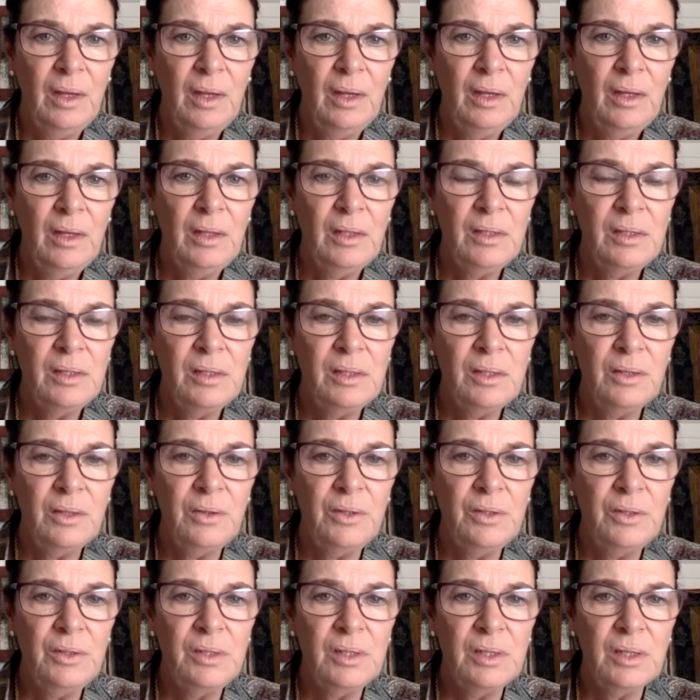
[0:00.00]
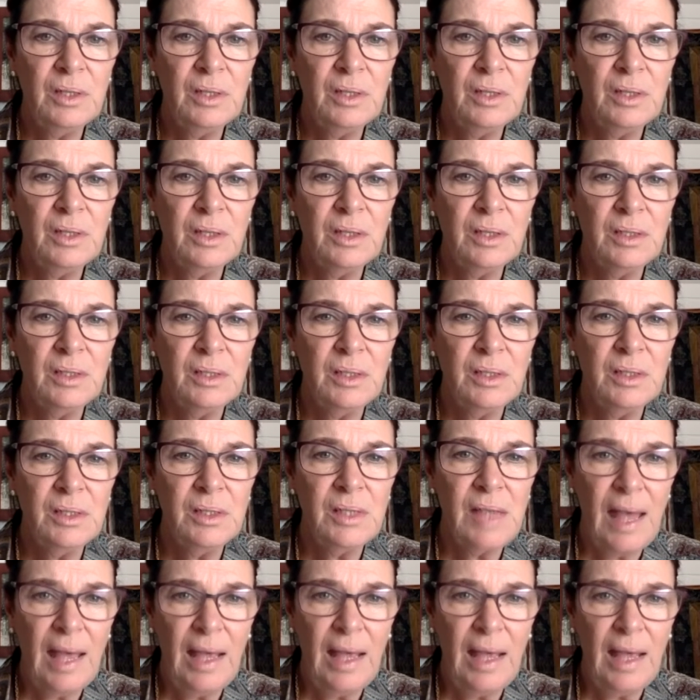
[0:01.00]
So there's an
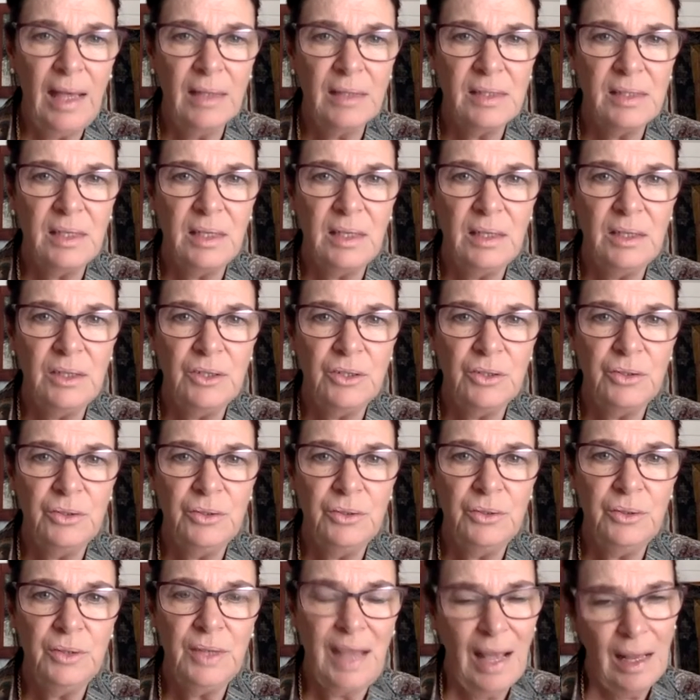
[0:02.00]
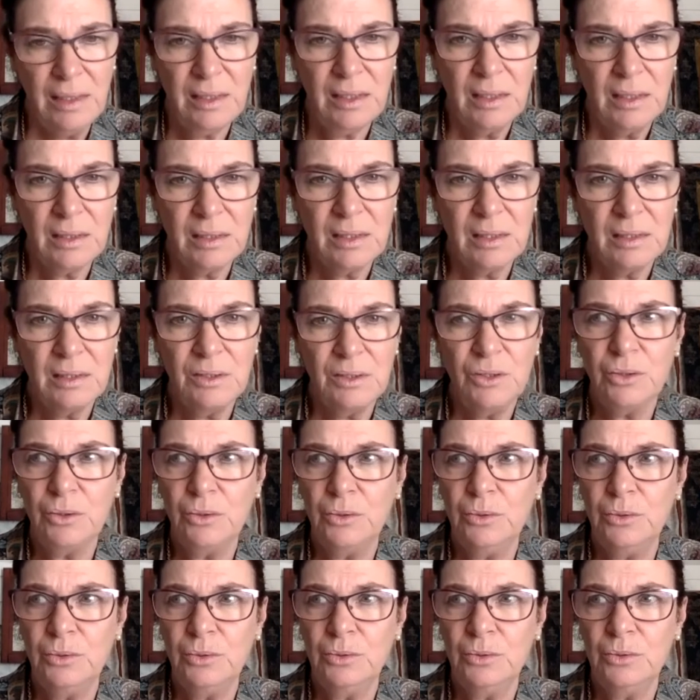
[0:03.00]
anxiety to get it,
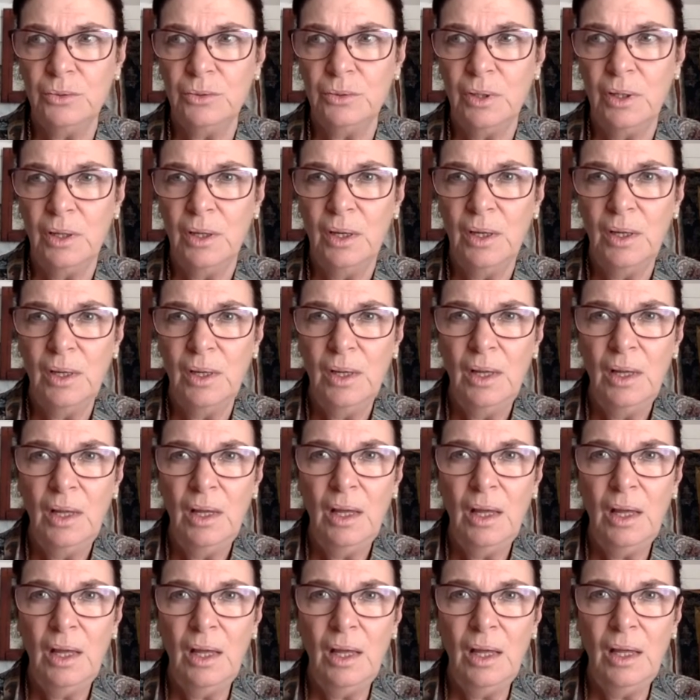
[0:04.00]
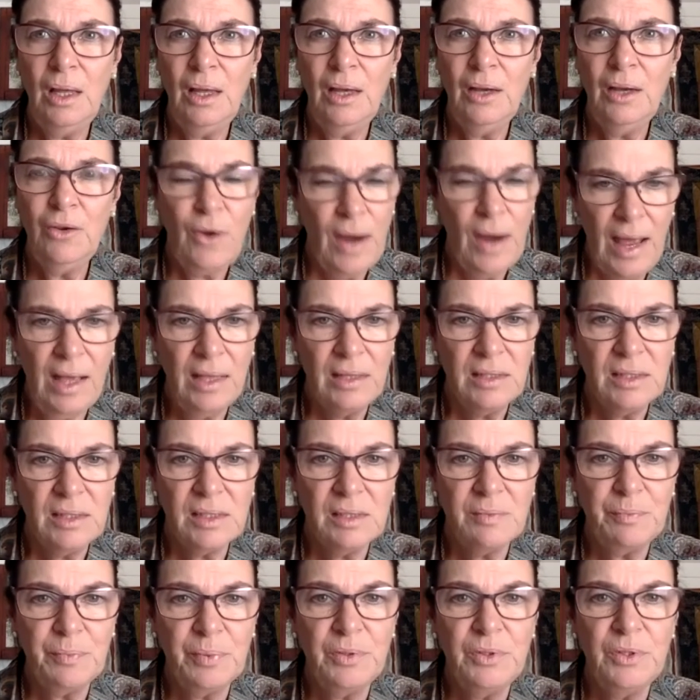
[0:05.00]
to
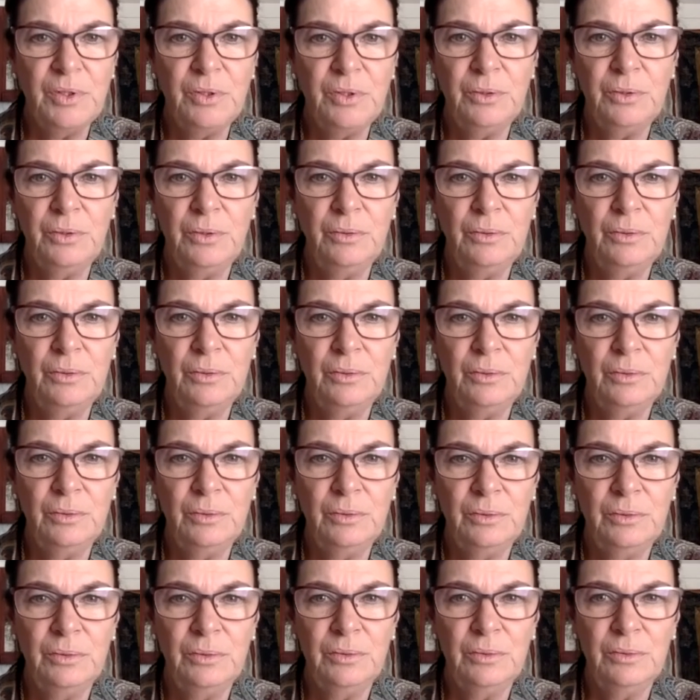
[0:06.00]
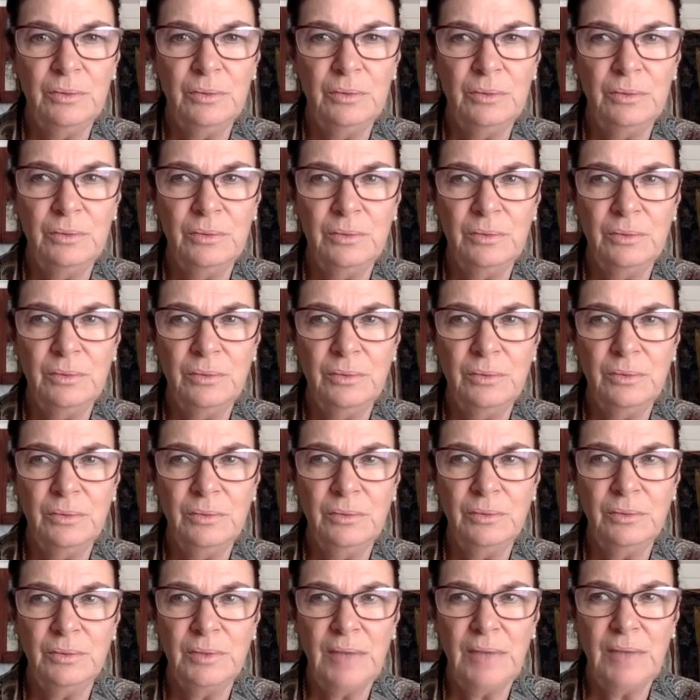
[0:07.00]
grasp, to
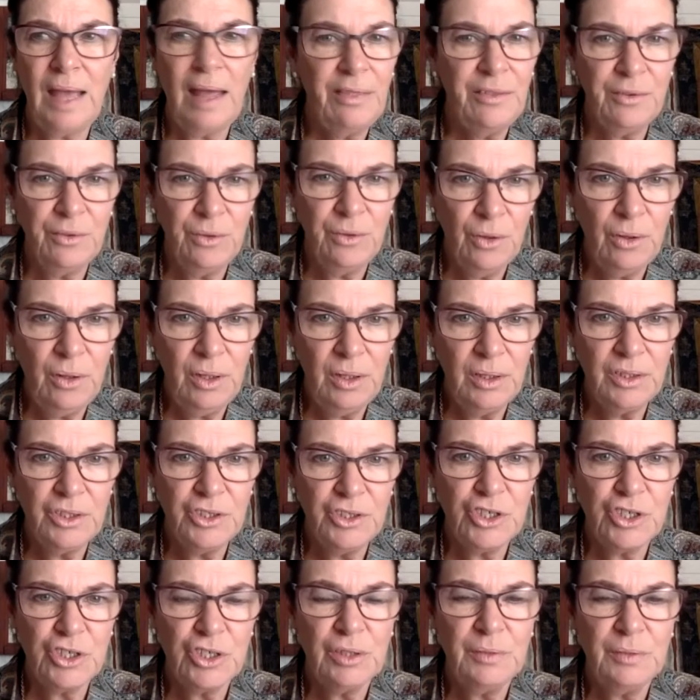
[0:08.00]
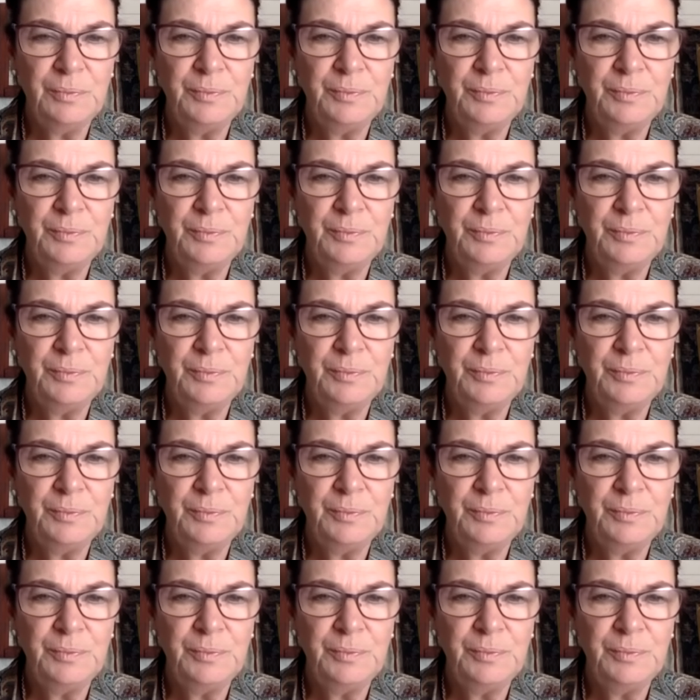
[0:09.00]
gather knowledge.